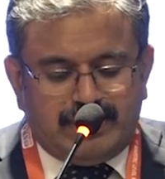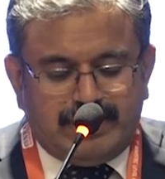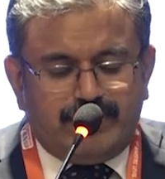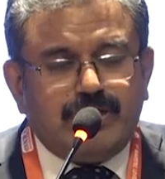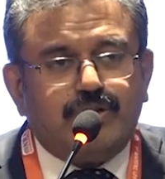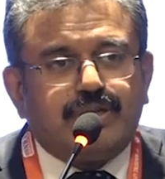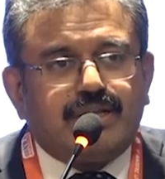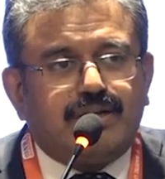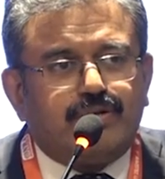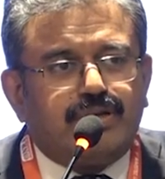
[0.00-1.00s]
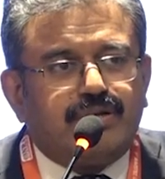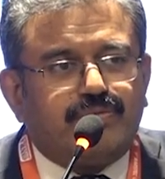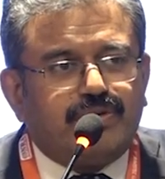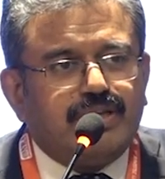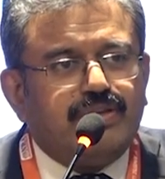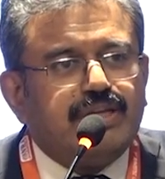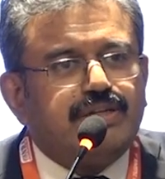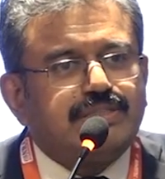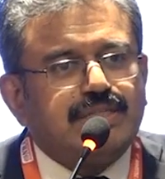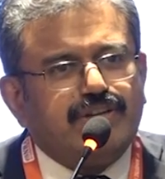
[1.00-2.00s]
involute around 5
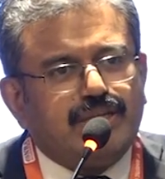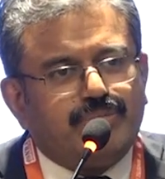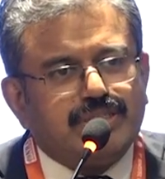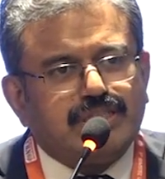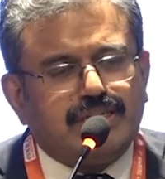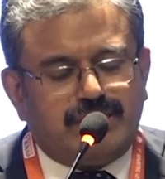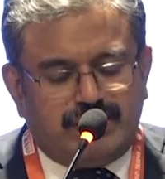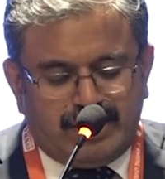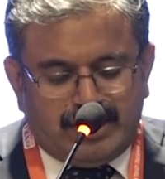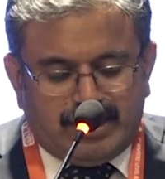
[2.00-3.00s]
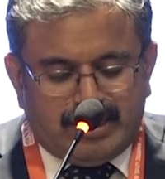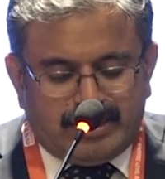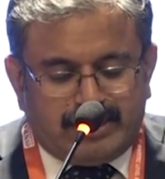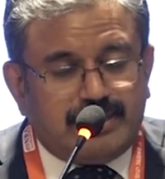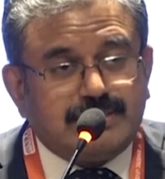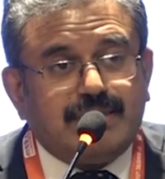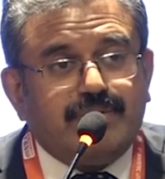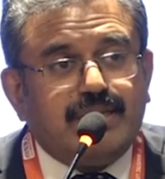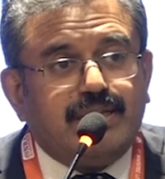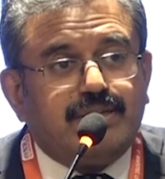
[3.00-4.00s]
years, 70% at
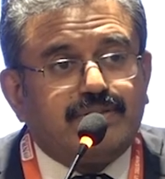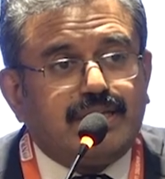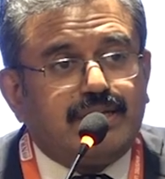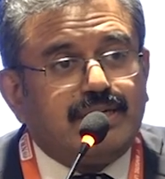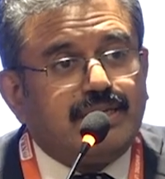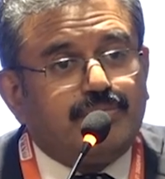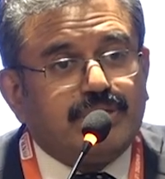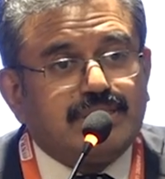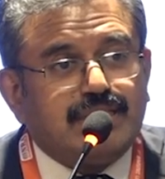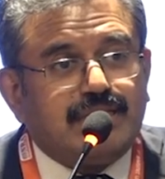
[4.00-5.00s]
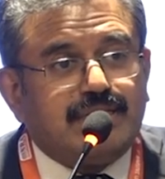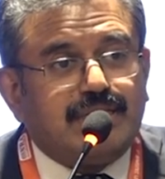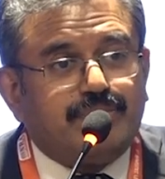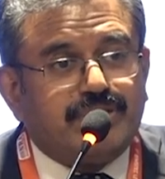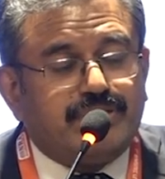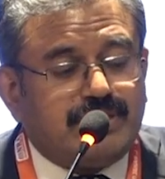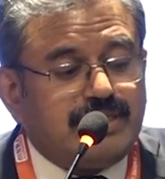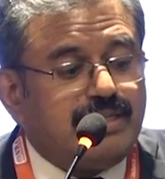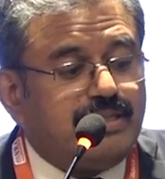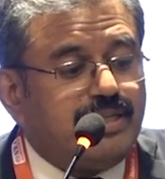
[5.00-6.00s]
7 years, and 100% at
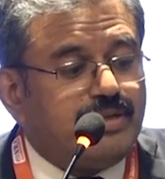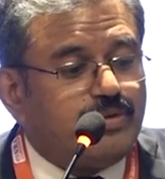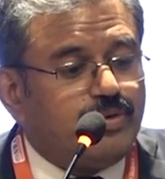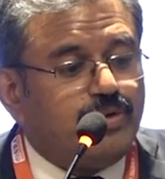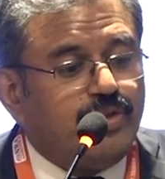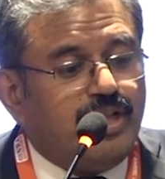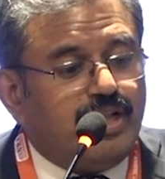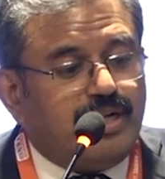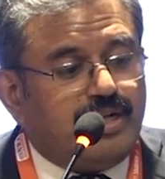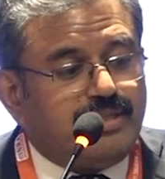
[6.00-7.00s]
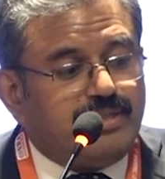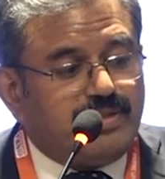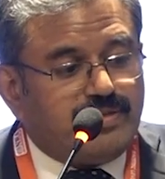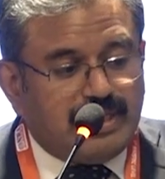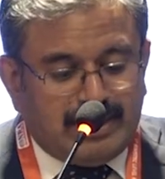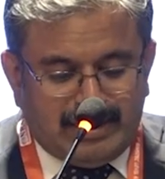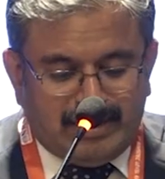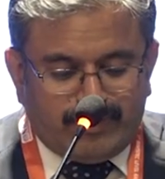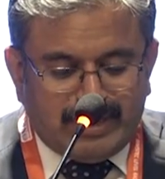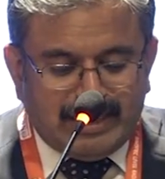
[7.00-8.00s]
10th year. So this is an
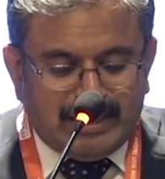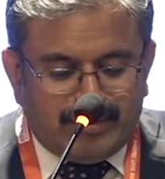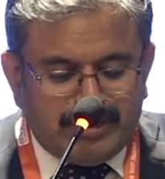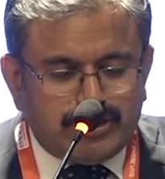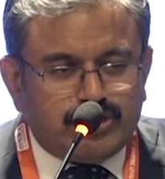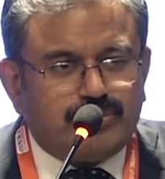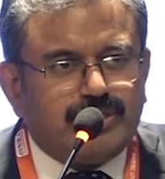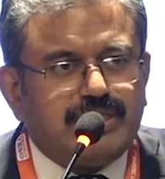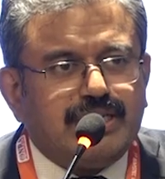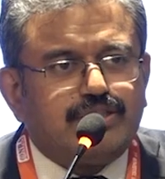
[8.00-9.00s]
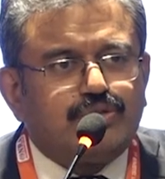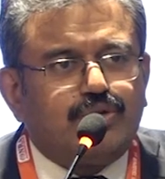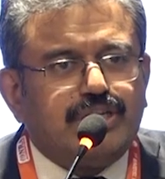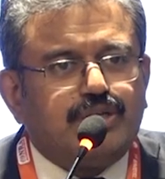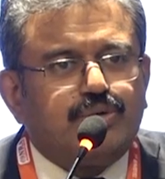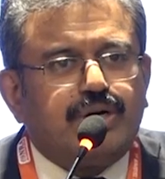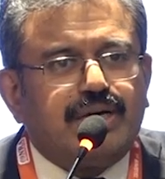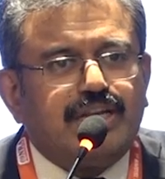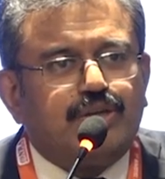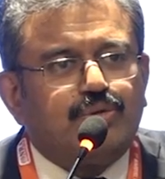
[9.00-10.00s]
infantile hemangioma. There is no need to
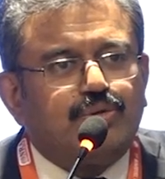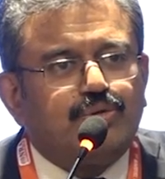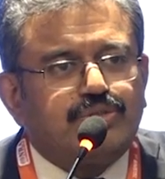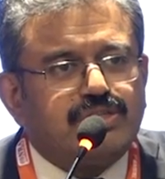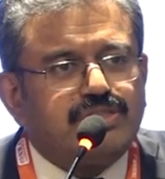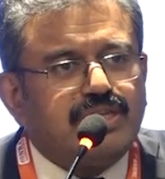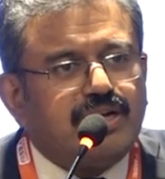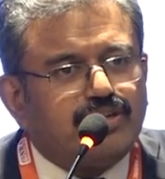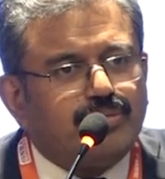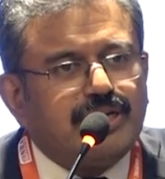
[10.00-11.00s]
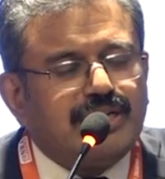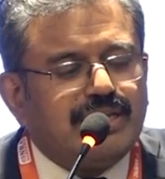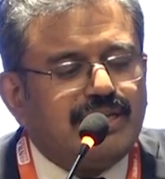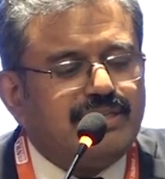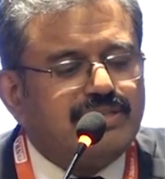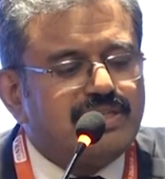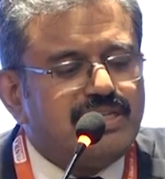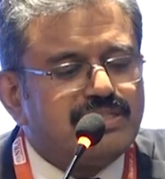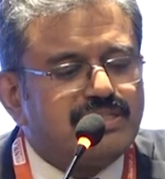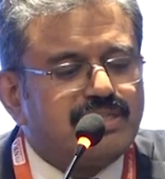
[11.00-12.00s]
hurry to do surgery. Automatically these
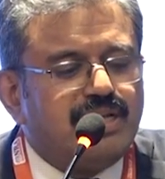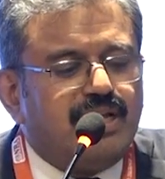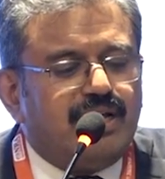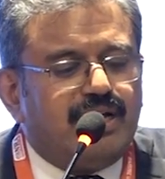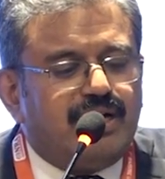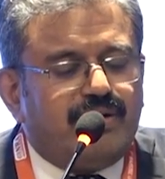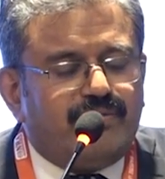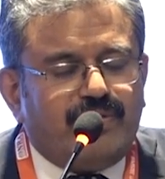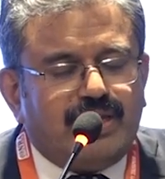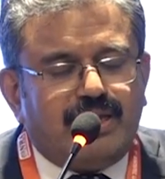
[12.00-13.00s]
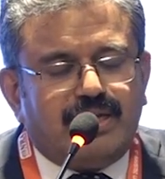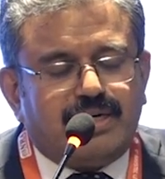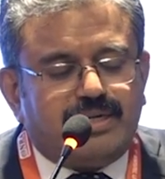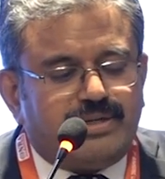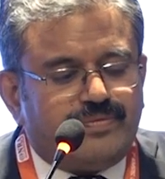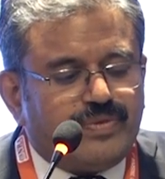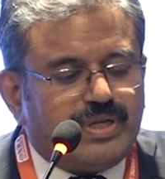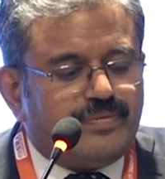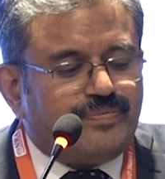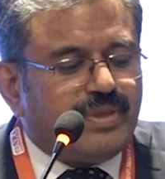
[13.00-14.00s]
lesions
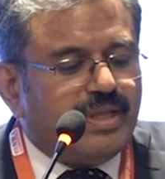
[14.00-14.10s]
will